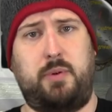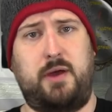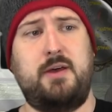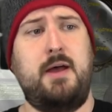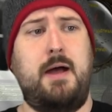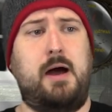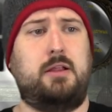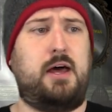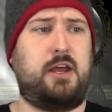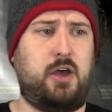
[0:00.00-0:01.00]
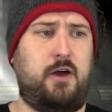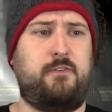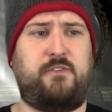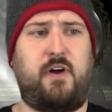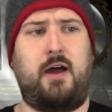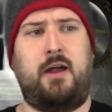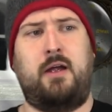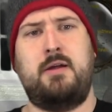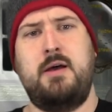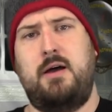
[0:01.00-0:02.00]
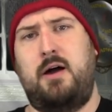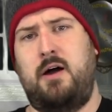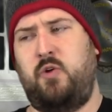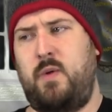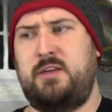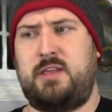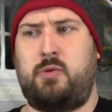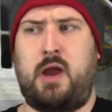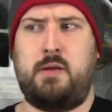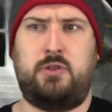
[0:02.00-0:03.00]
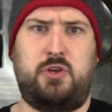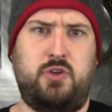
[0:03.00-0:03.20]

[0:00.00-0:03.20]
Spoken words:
but a lot of gunfire, the way that they were able to